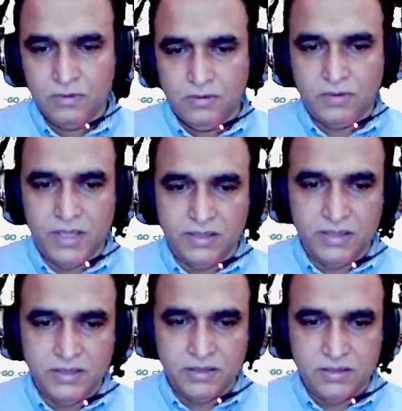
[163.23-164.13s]
like
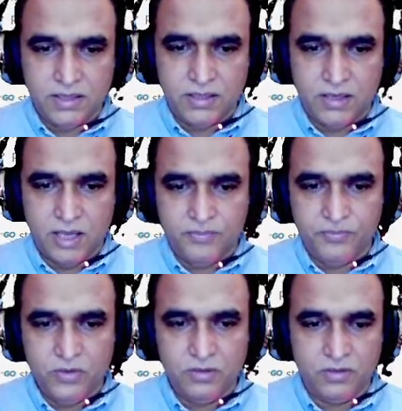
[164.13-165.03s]
this and I
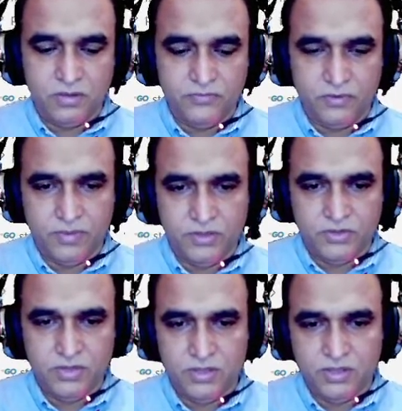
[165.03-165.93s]
put the
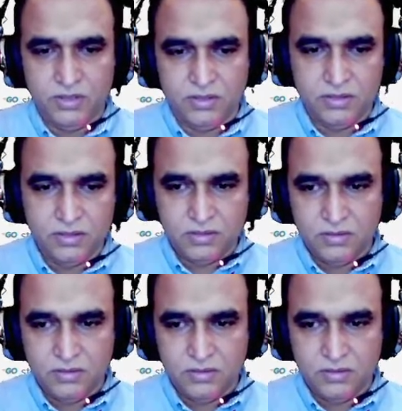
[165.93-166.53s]
information in this